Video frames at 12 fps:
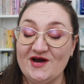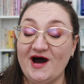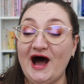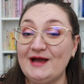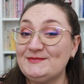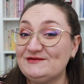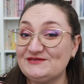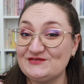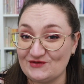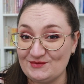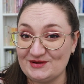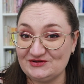I'm having
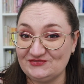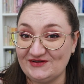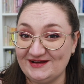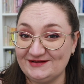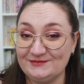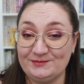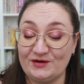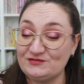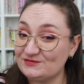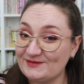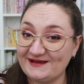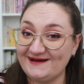so much fun, both
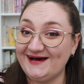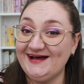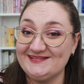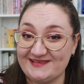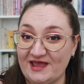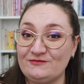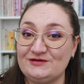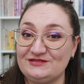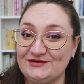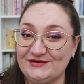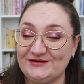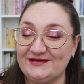with my cards and with
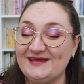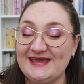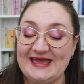you.